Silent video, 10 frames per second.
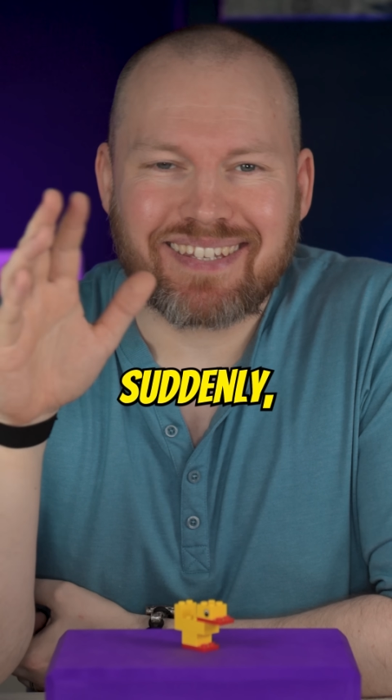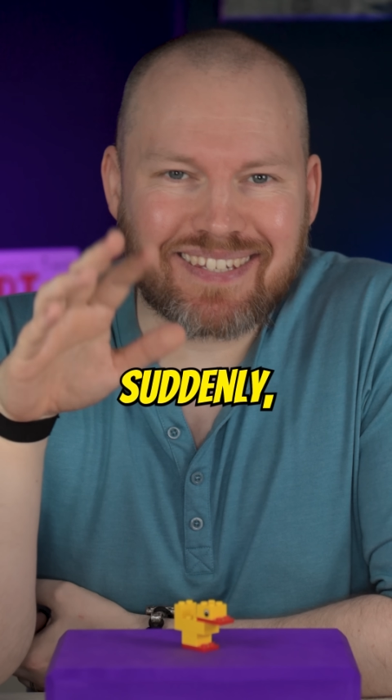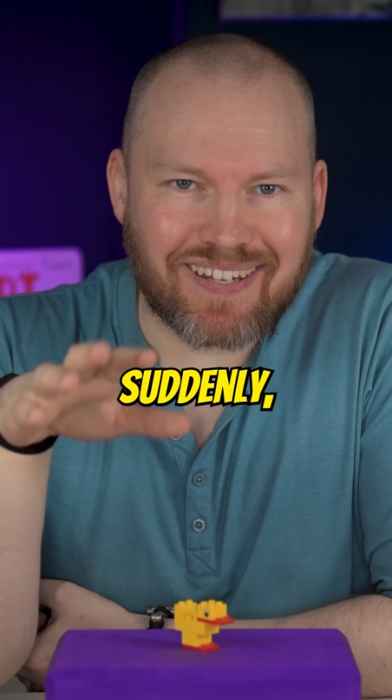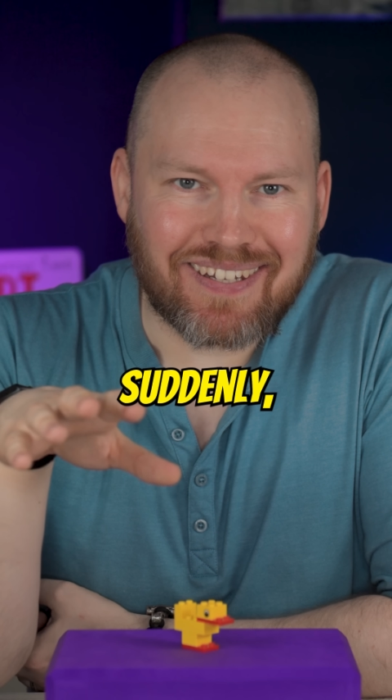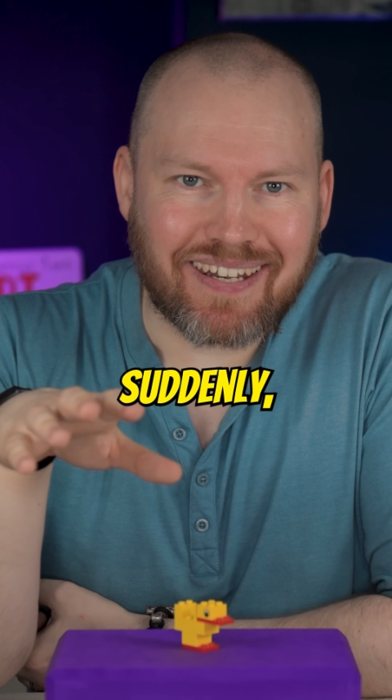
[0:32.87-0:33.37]

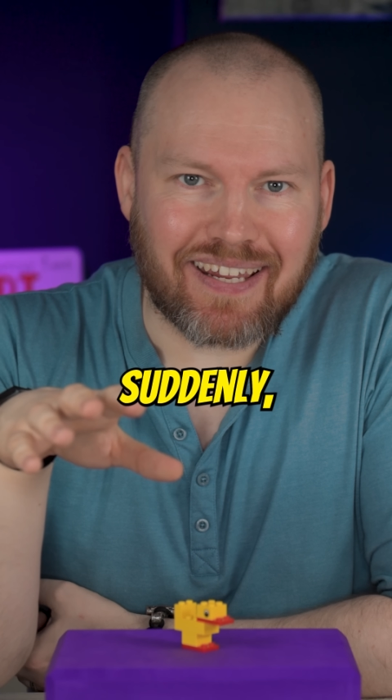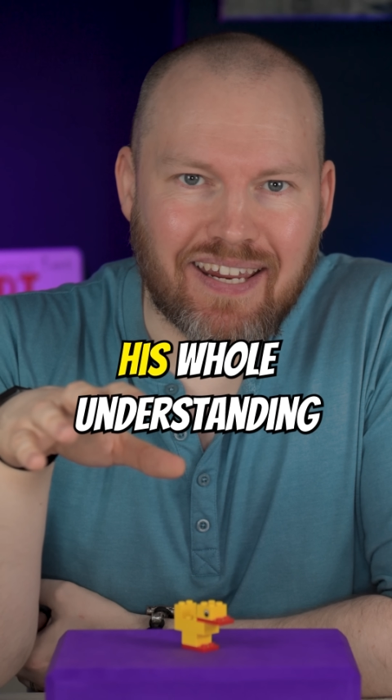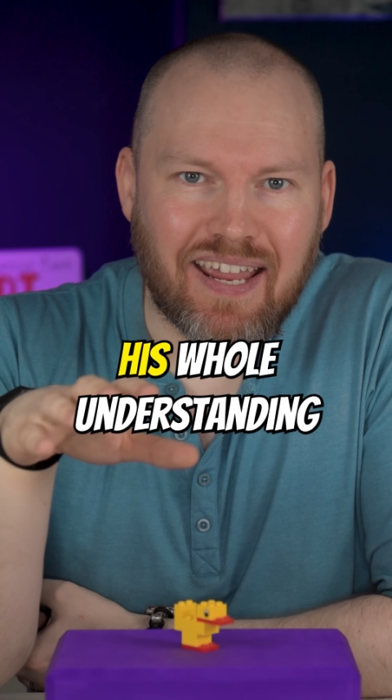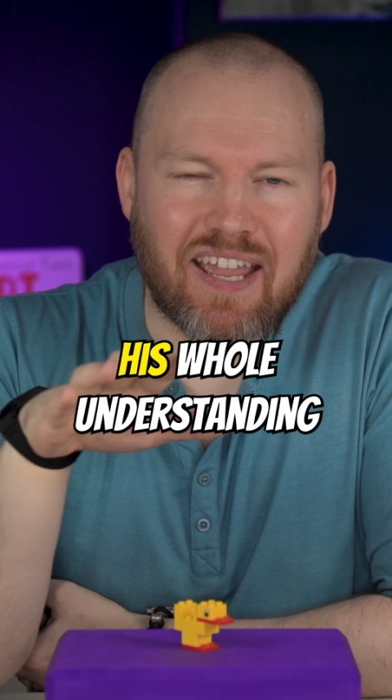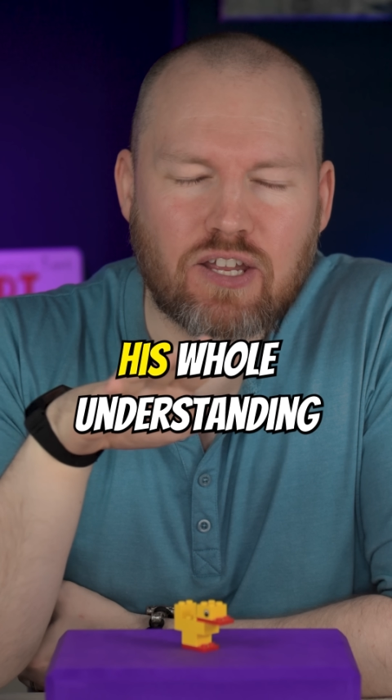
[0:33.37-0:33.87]

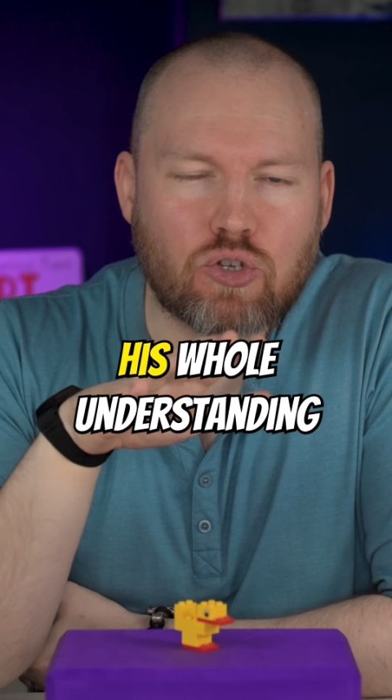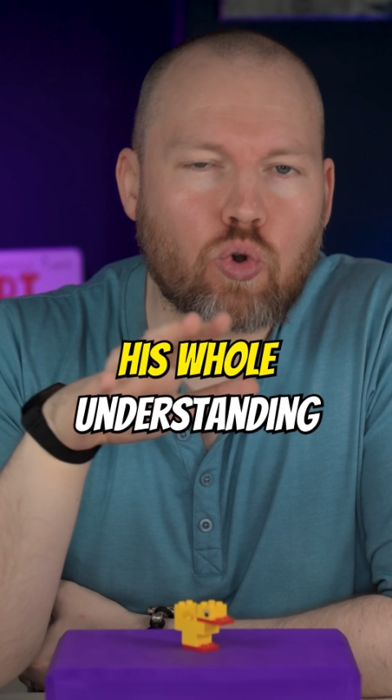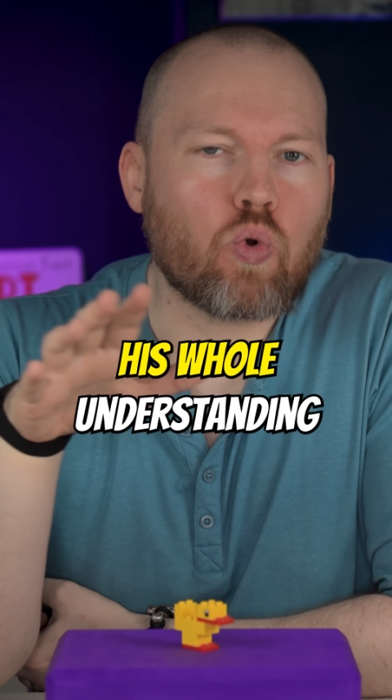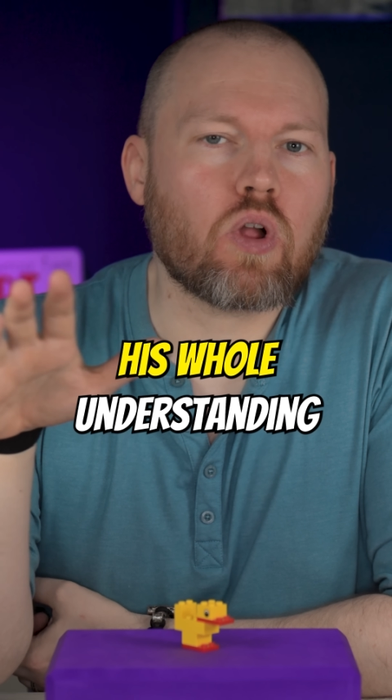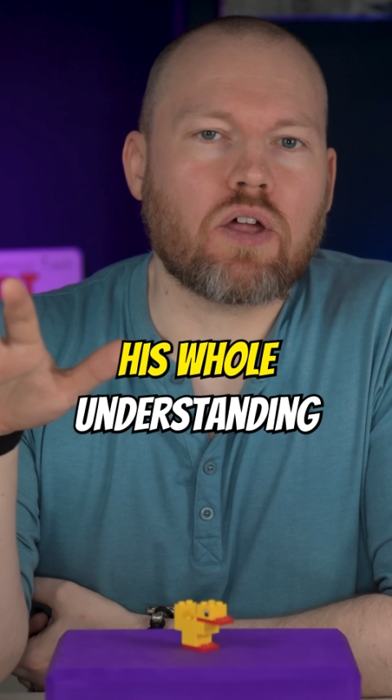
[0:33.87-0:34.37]
Suddenly, his
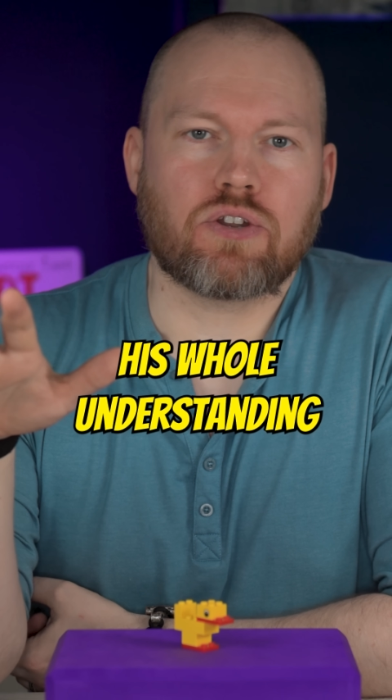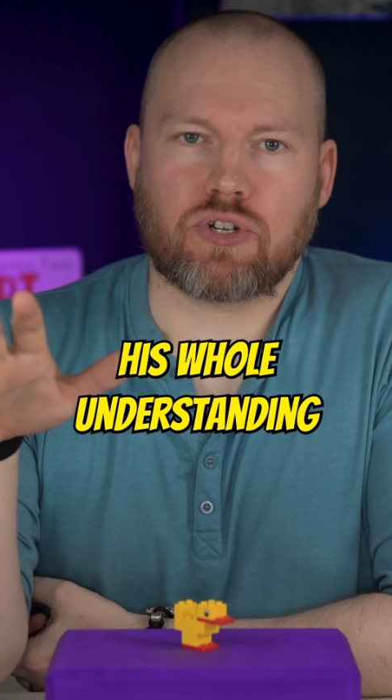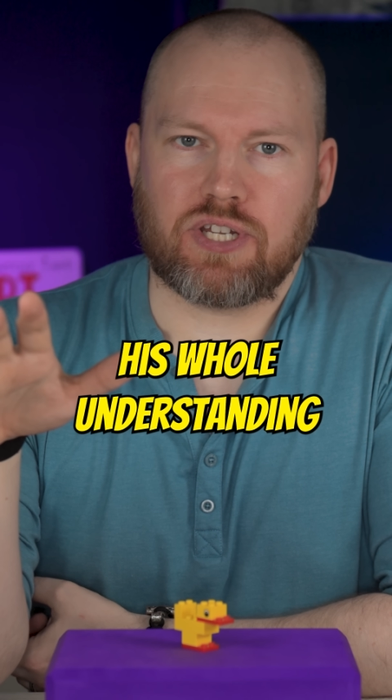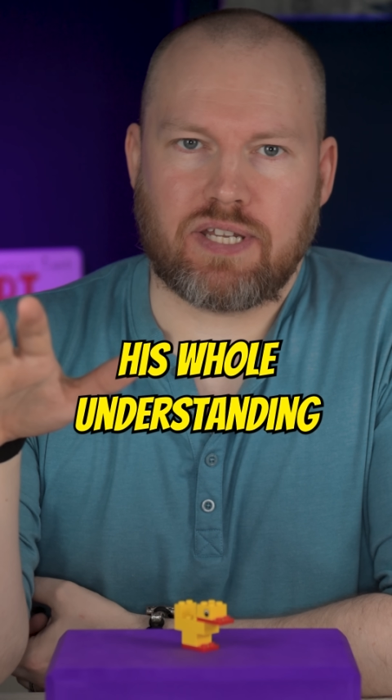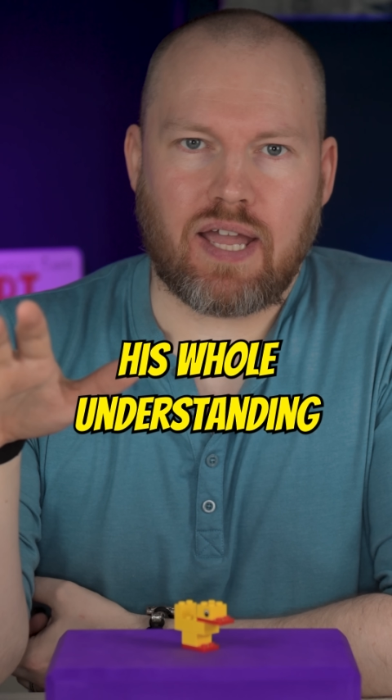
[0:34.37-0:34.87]
whole
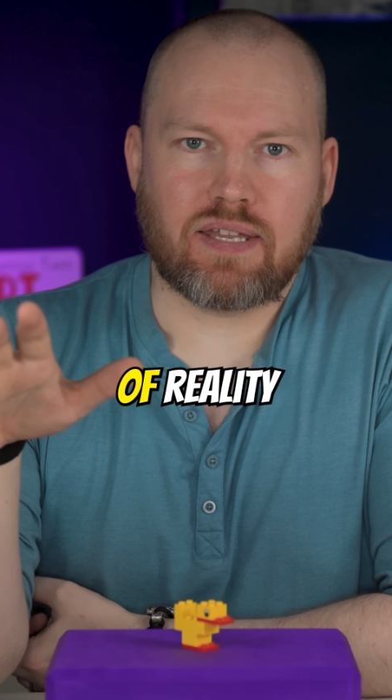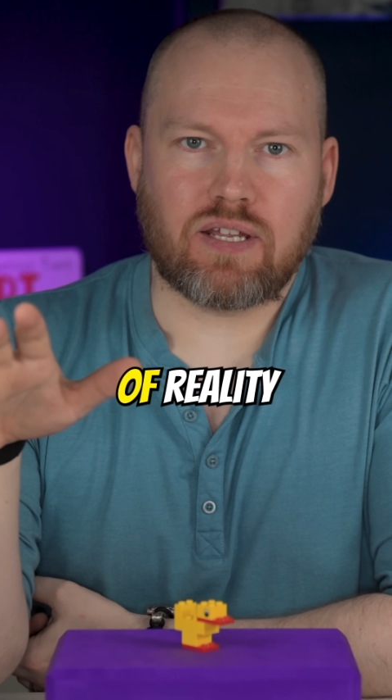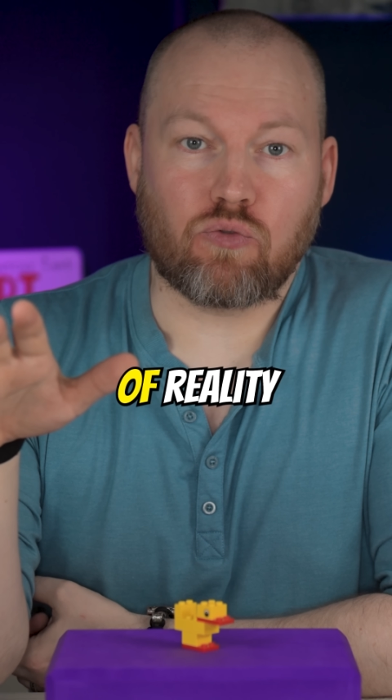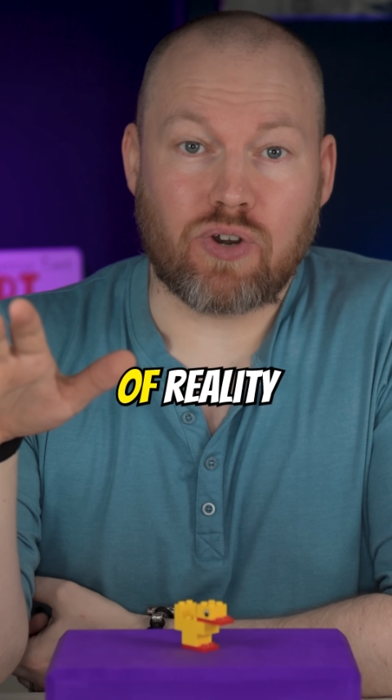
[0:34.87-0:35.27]
understanding